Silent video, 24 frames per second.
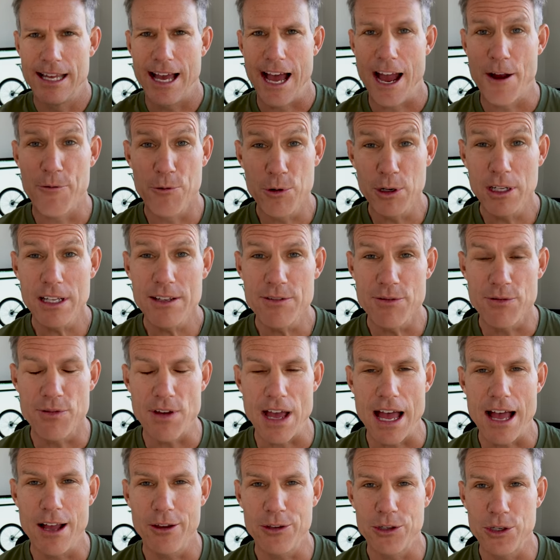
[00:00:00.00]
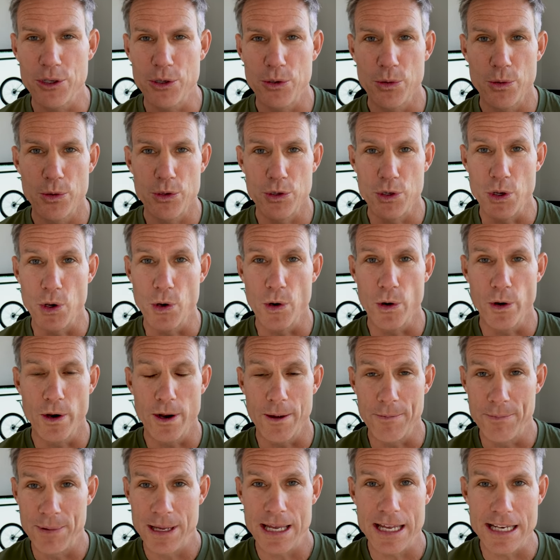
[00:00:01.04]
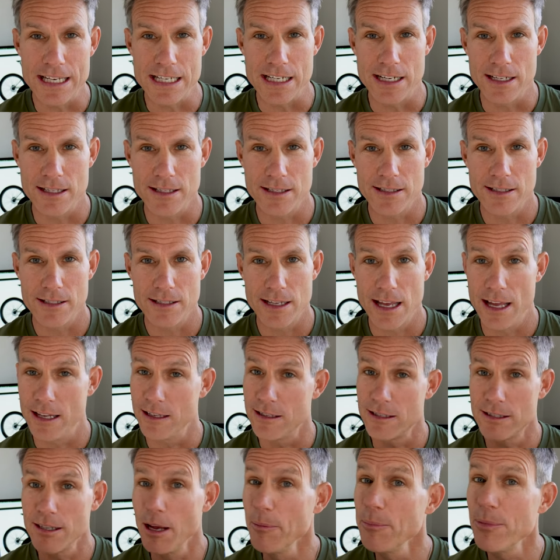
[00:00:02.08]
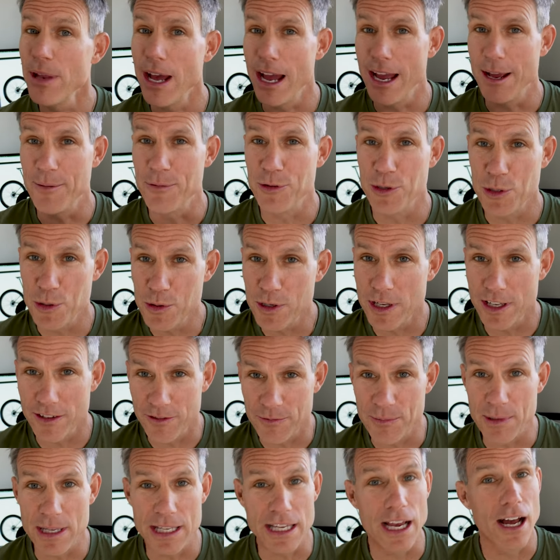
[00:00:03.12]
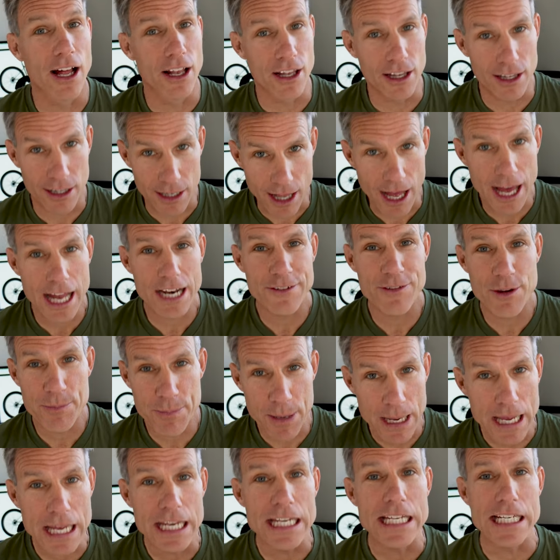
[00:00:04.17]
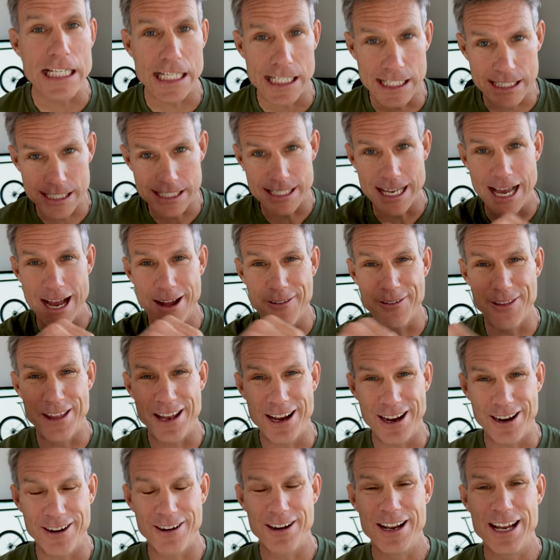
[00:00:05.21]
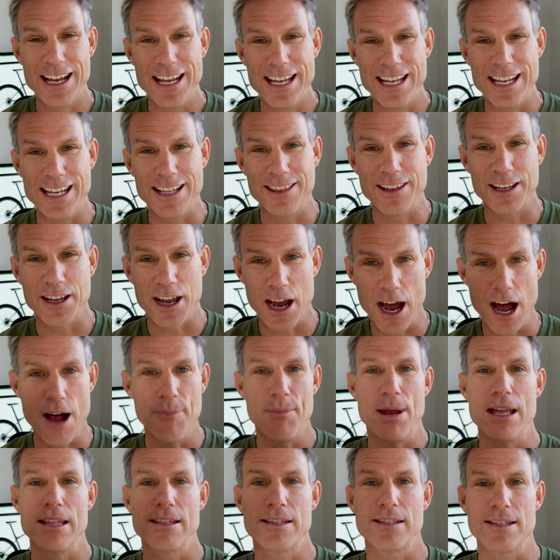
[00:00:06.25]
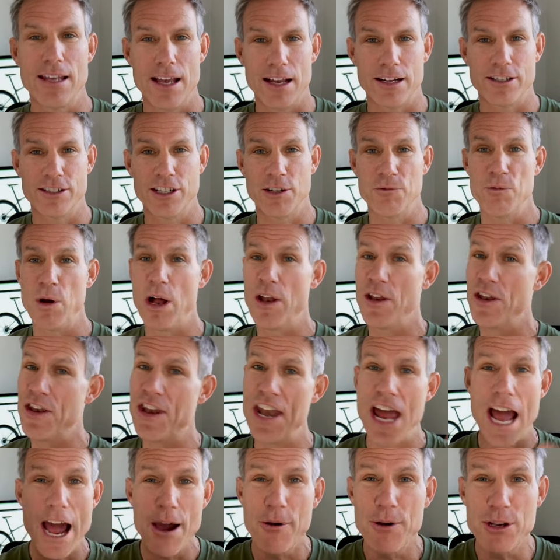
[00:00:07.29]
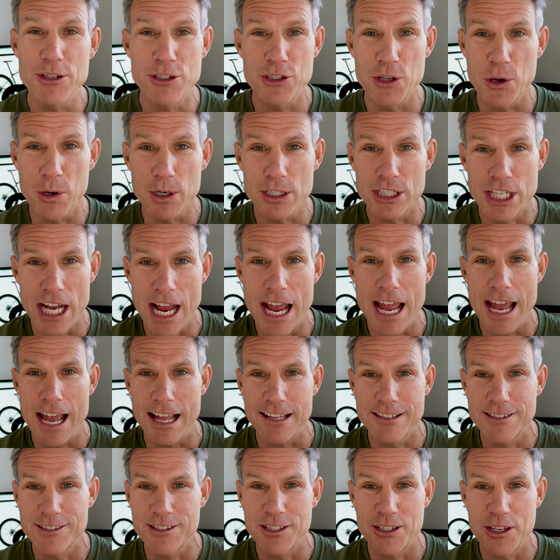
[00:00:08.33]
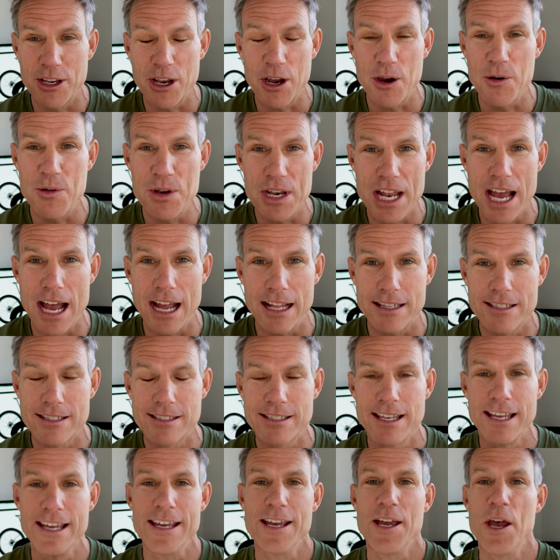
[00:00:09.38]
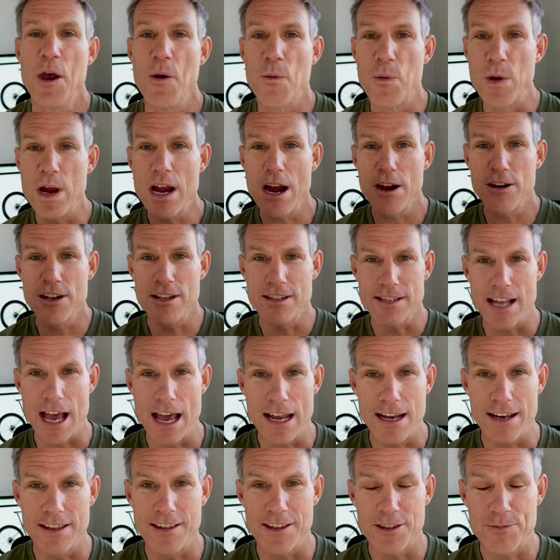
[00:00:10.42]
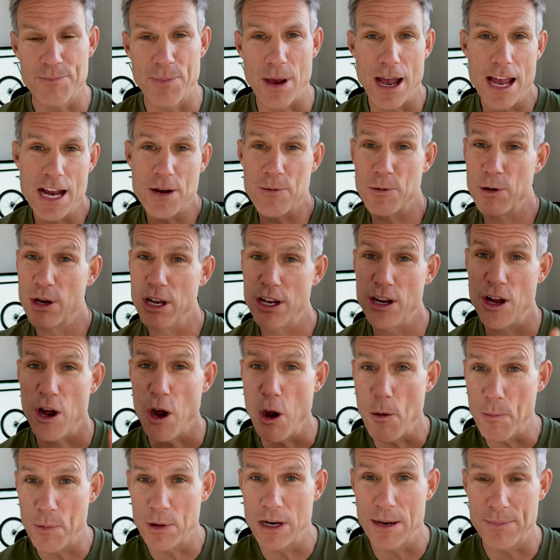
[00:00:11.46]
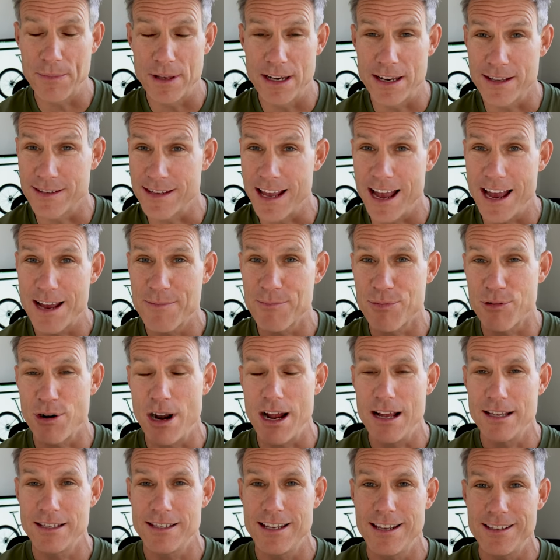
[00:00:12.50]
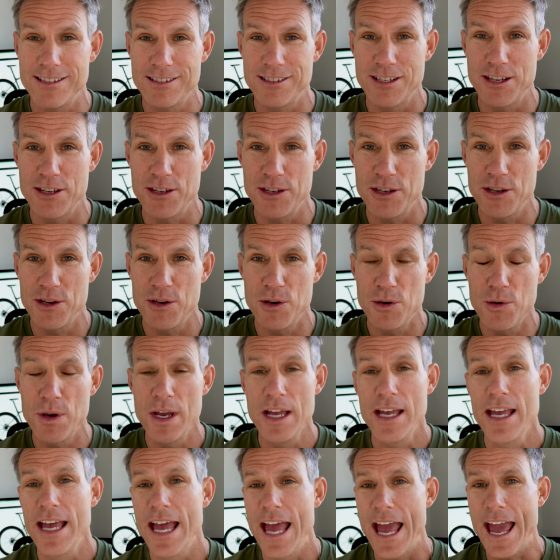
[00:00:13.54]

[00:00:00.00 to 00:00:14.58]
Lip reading: I really value your opinions, and sometimes you give me a lot of opinions down there in the comment section. Well, now is your chance to go nuts. We are designing this bike. We're gonna open up the design process to you.